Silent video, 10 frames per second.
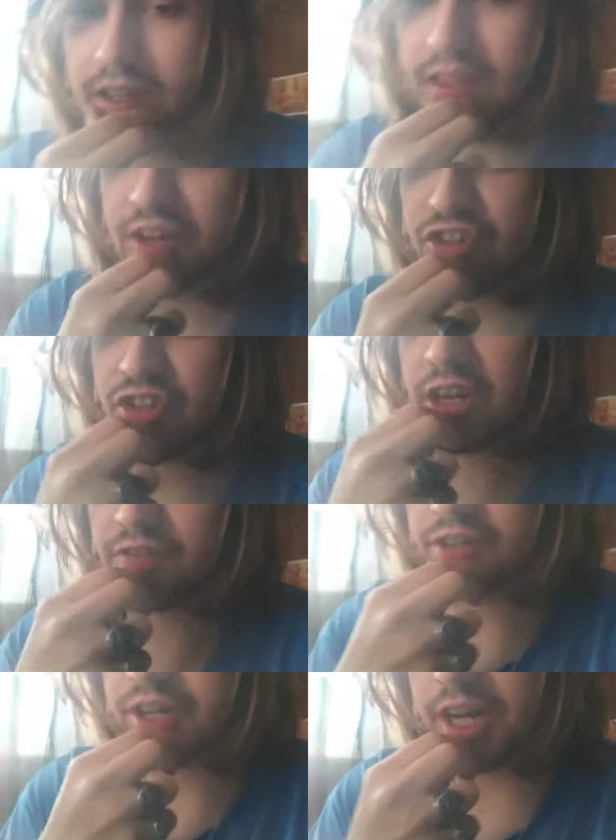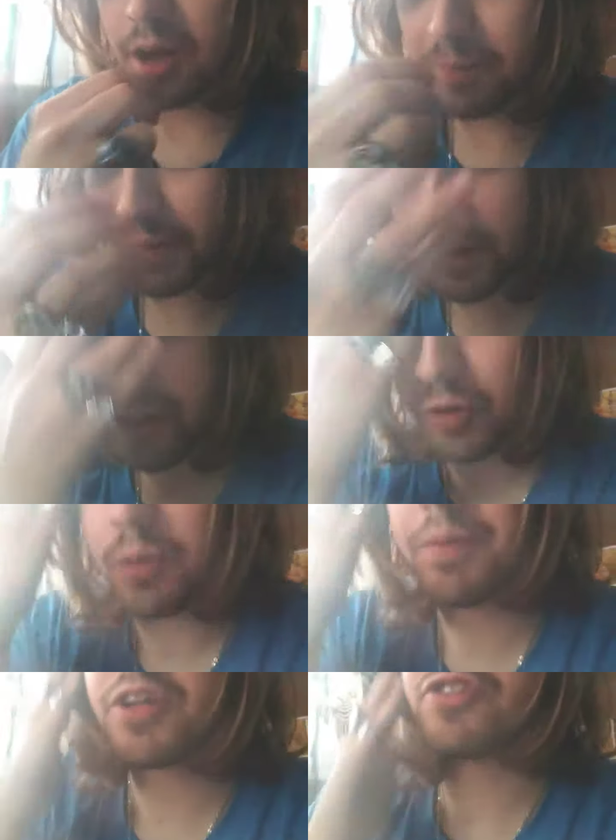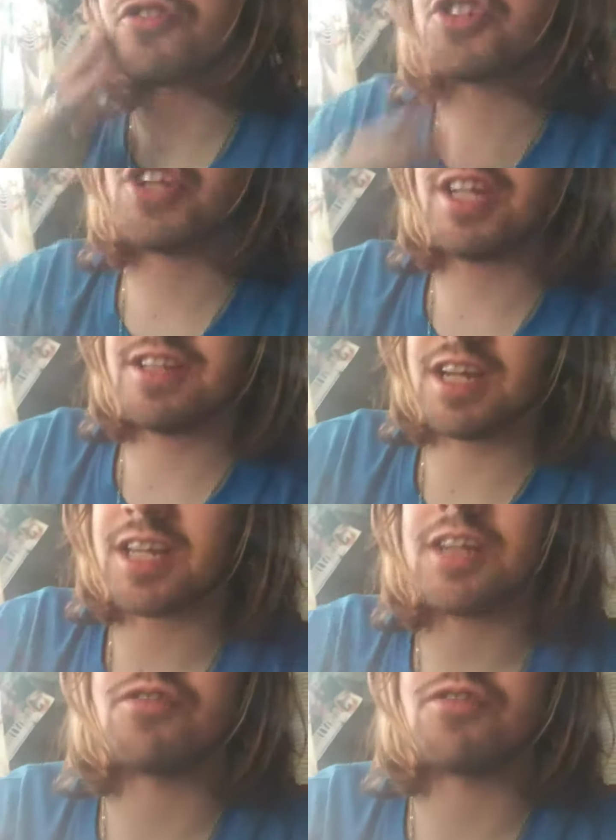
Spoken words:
They just cover it up. There's a whole bunch of satanic